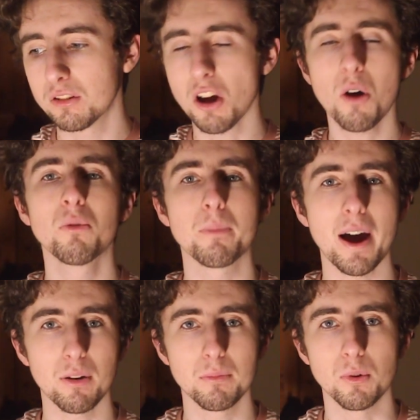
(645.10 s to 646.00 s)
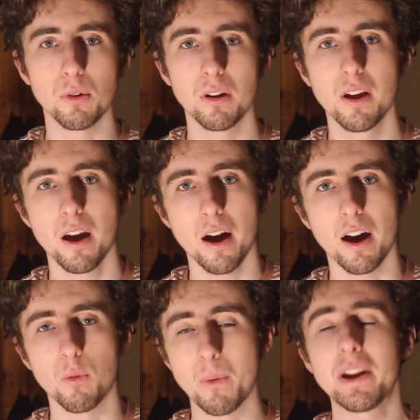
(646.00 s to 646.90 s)
told about more,
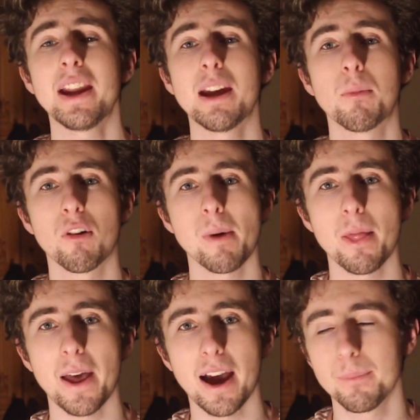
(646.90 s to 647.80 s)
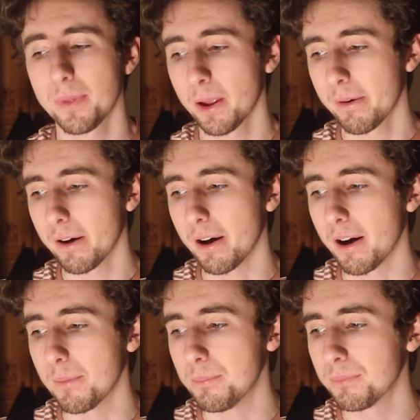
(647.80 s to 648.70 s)
uh, when we hear more about that.
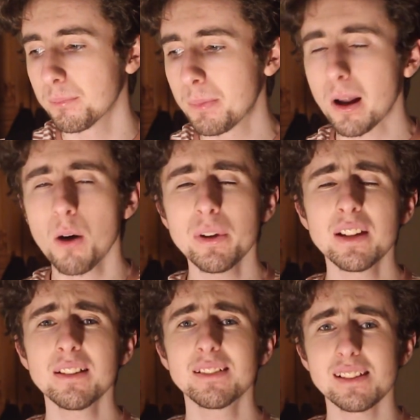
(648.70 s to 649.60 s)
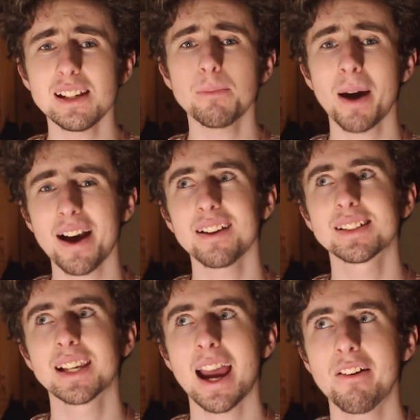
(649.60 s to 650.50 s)
Um, but are we going to see
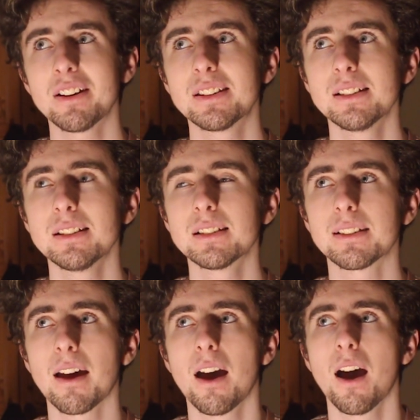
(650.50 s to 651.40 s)
past characters?